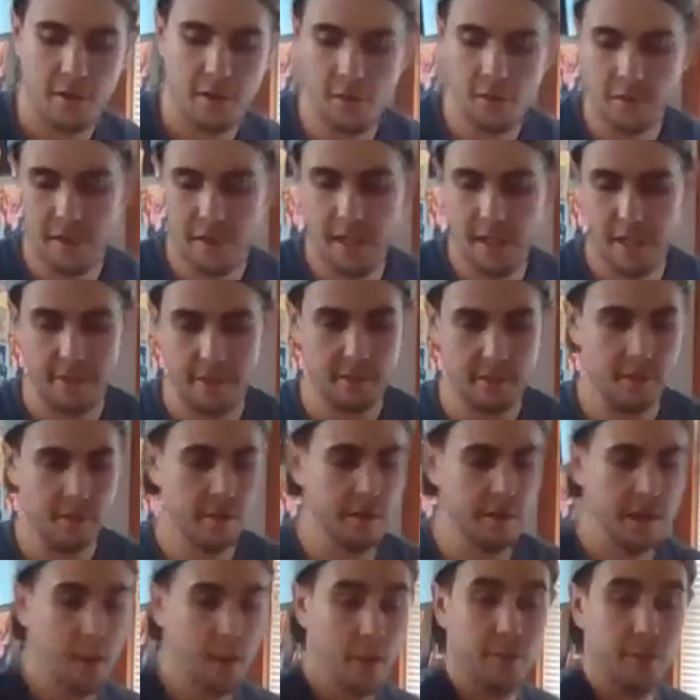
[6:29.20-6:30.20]
Okay,
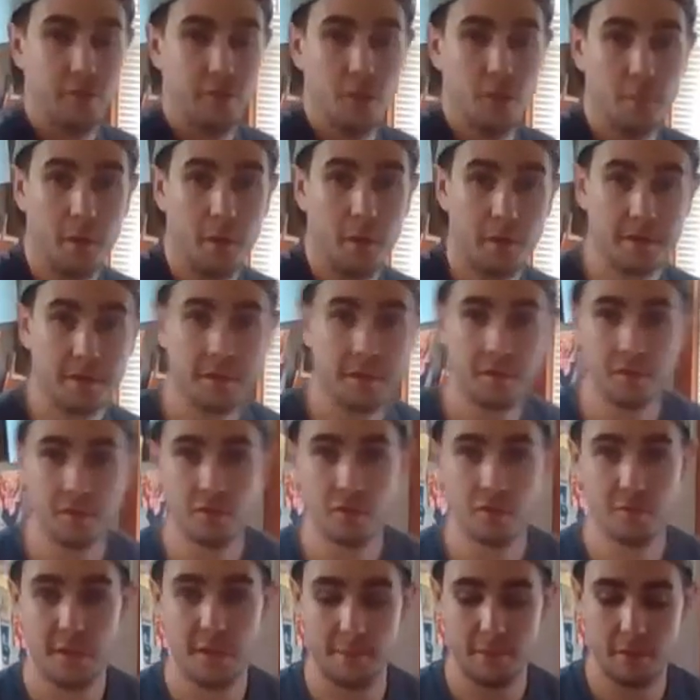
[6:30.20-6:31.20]
now I have 2 parts to this
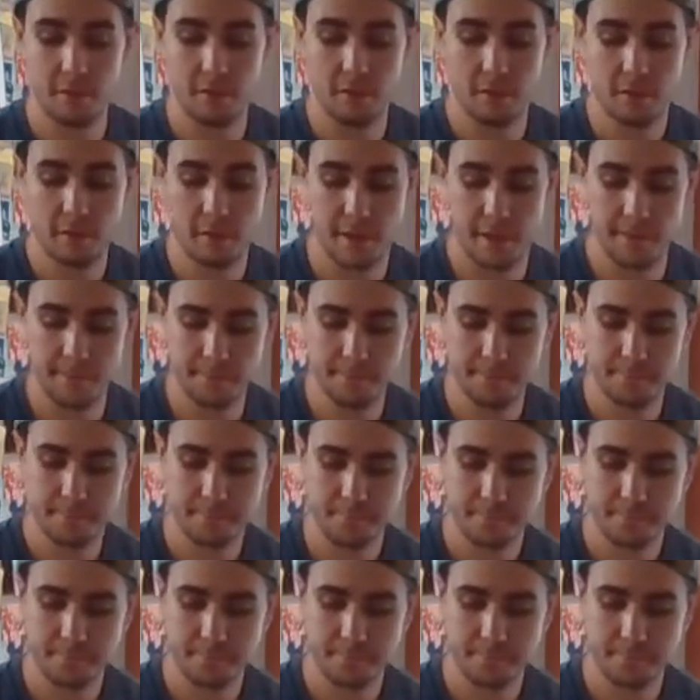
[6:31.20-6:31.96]
newspaper, okay?